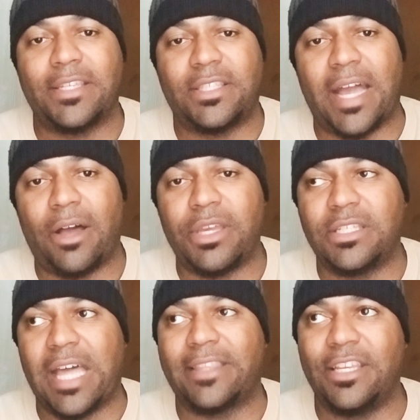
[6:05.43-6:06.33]
style.
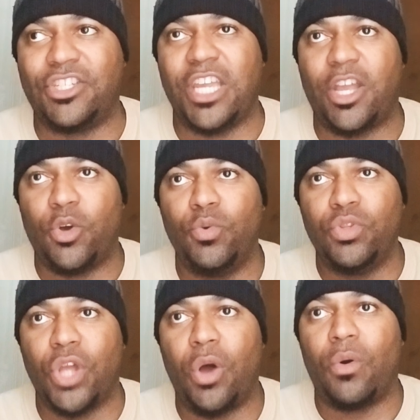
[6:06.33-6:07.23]
He's like the Jeet
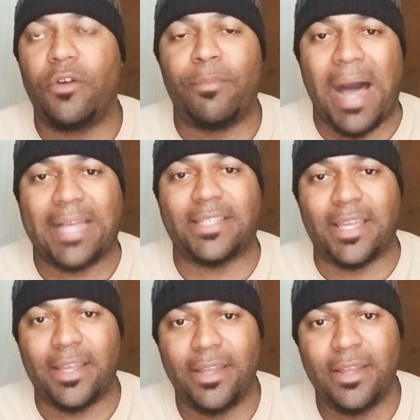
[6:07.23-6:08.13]
Kune Do of
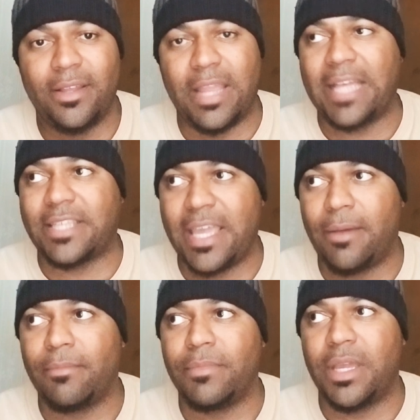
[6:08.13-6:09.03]
boxing. That's
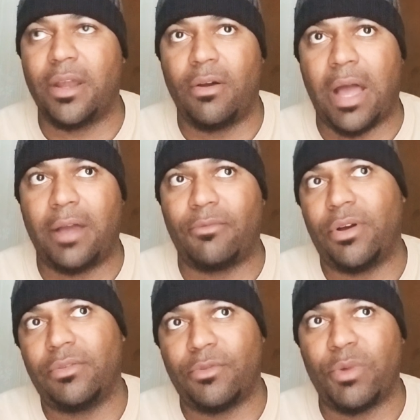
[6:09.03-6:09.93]
him. You know, I,
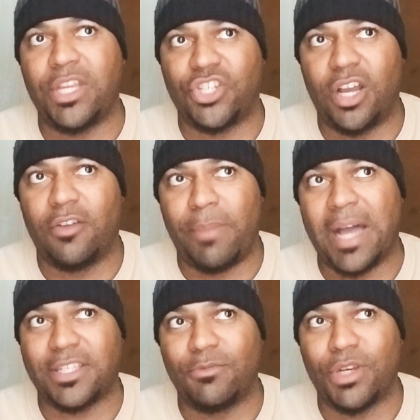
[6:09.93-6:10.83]
well, the Wing Chun of
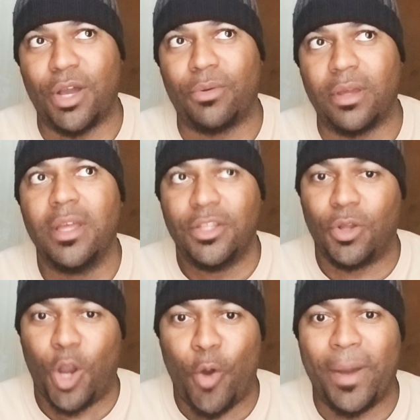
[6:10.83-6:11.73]
boxing would go to, to
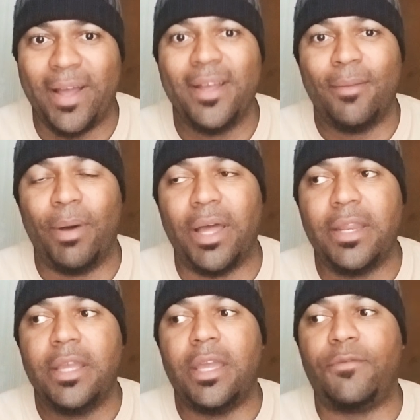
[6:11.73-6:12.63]
Loma. But
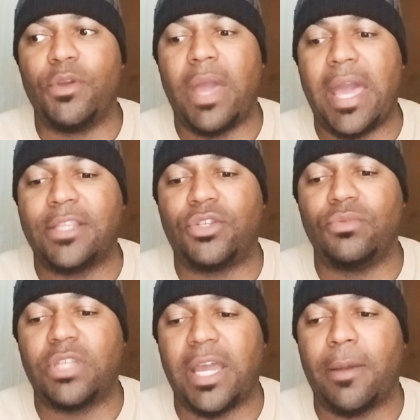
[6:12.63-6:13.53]
if you had
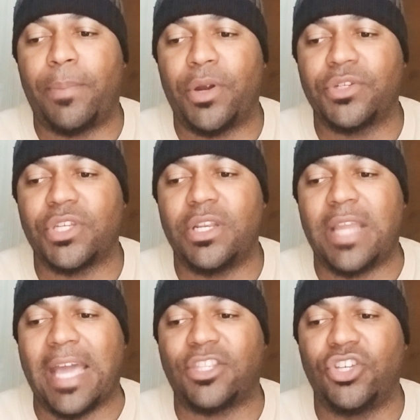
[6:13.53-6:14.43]
to take a person
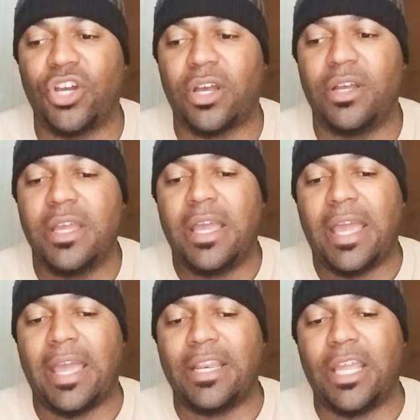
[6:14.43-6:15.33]
that took
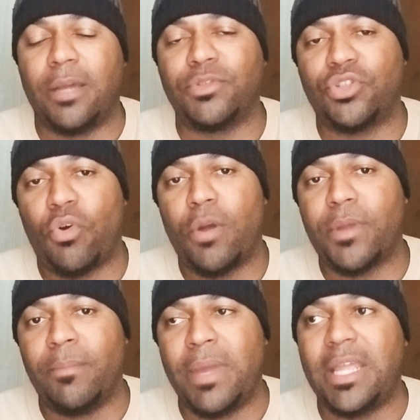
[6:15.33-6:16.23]
and, and
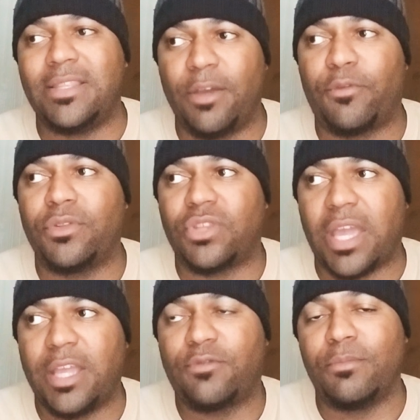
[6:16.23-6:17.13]
absorbed many different
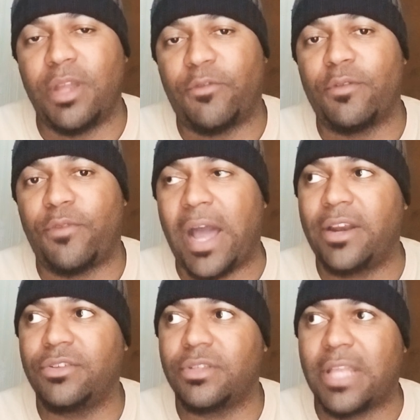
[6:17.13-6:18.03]
things from different
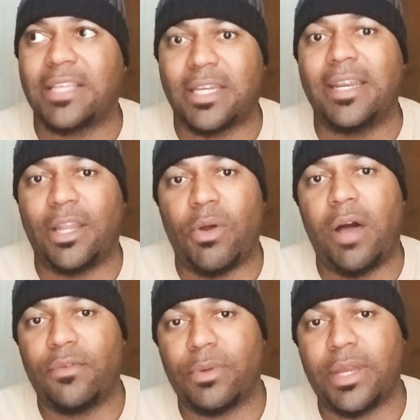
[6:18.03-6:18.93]
fighters, that's Canelo
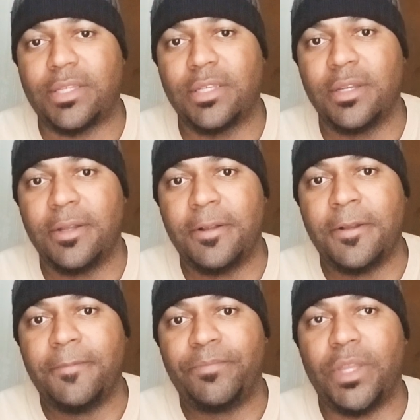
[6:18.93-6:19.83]
Alvarez.
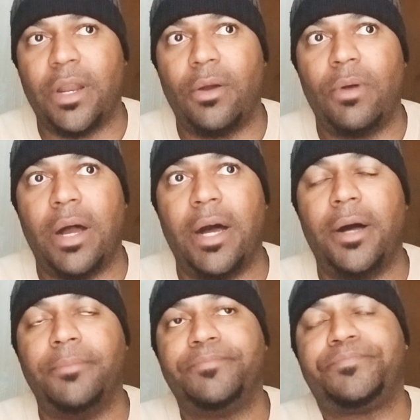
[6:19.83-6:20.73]
You know,
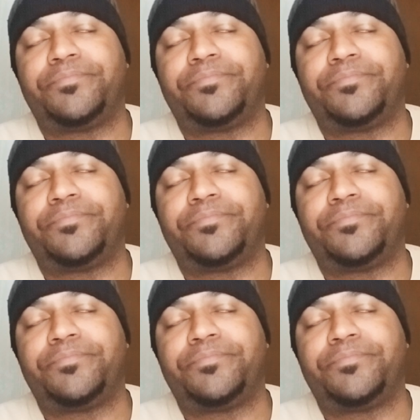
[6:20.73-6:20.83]
um,